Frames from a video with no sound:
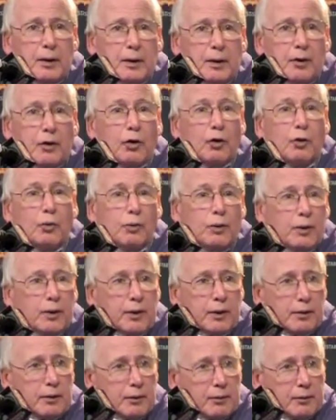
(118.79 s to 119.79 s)
concluded
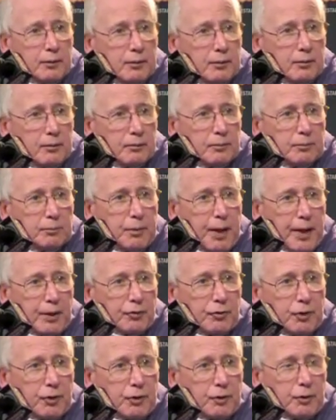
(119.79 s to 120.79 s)
in
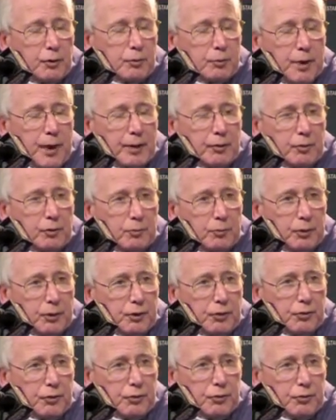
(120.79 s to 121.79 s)
pass
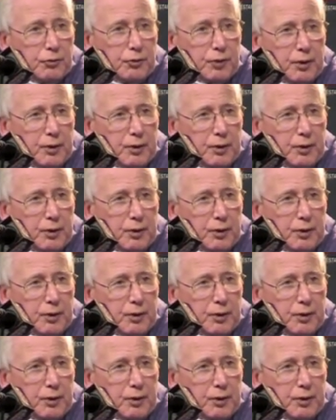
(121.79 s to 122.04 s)
completions